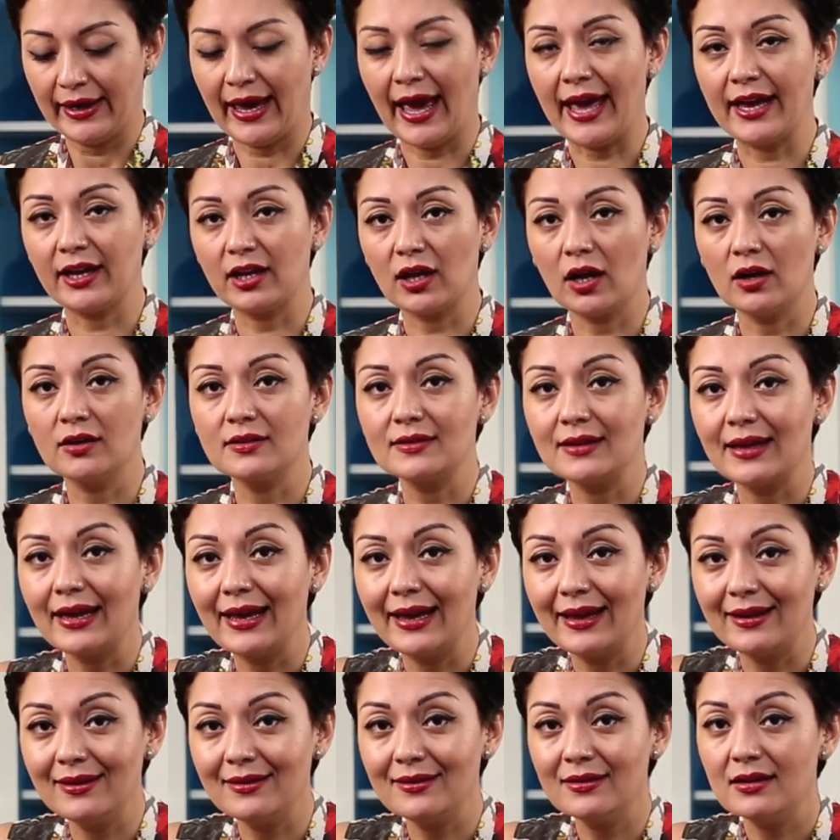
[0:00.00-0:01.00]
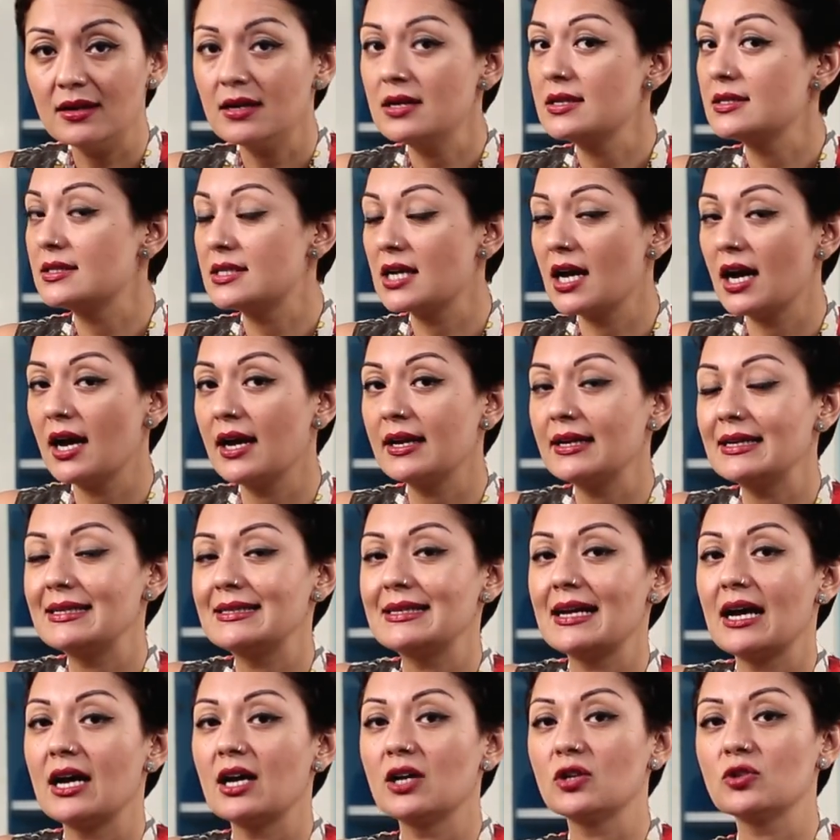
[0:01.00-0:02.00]
Cake goes in, turn
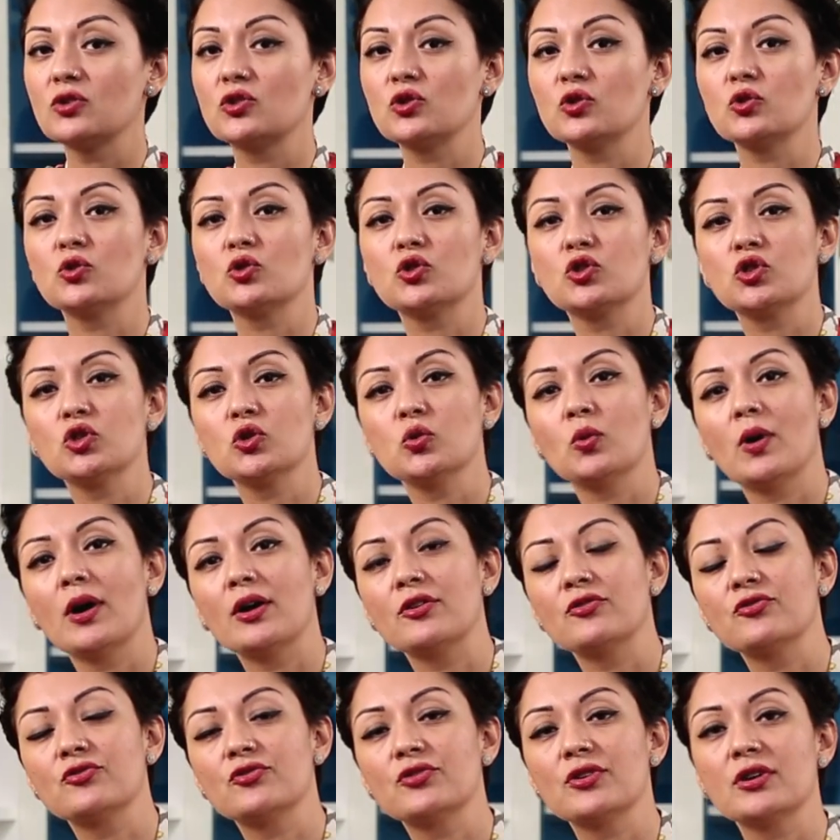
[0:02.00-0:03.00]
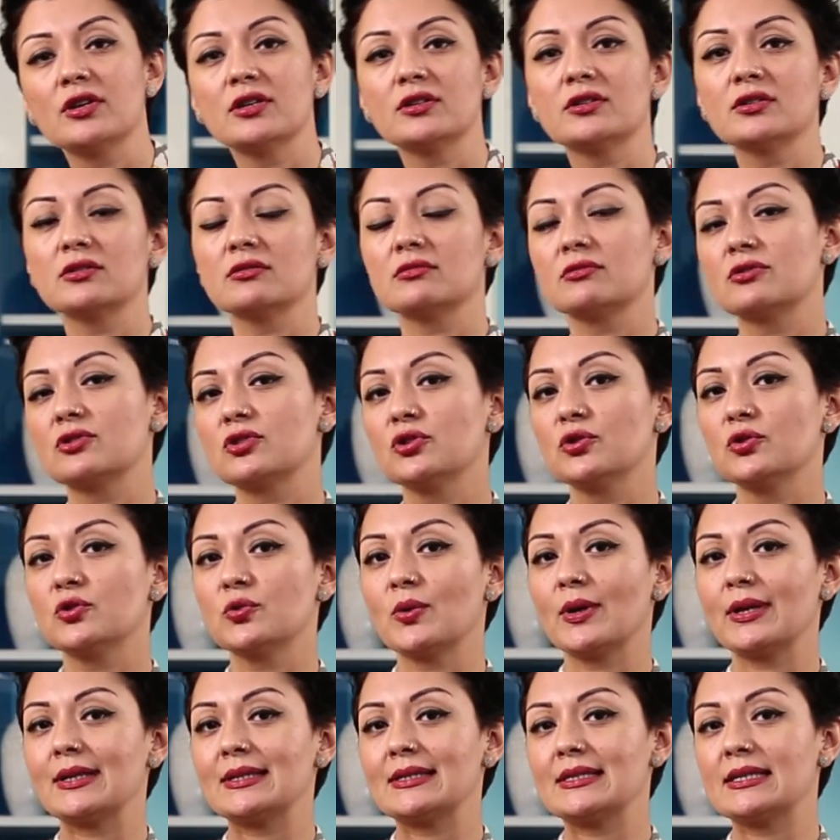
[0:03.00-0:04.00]
it down to 200,
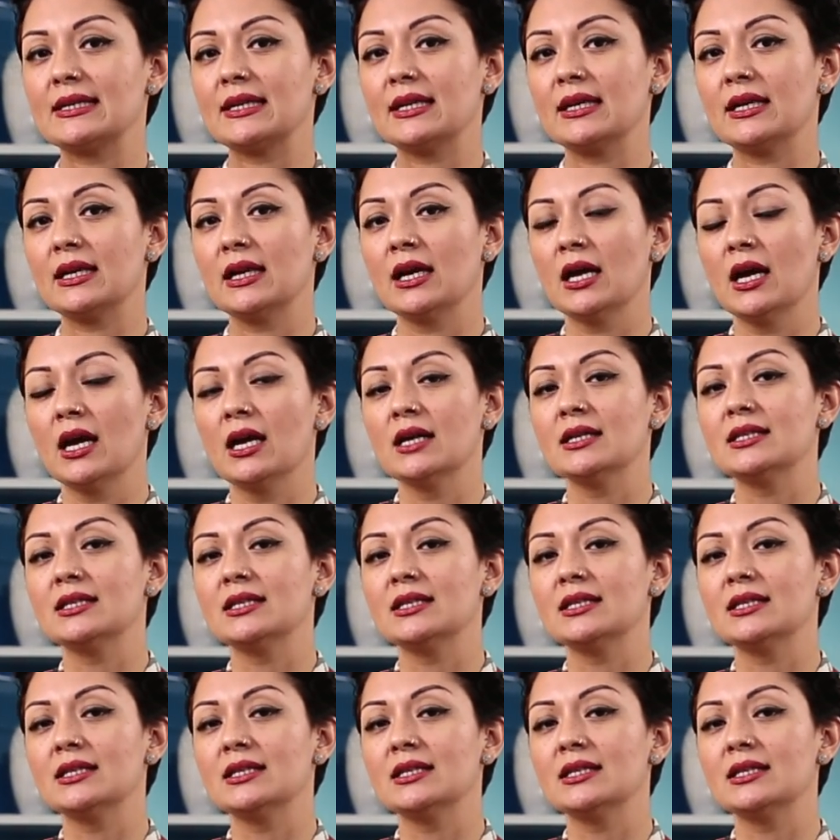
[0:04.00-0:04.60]
220,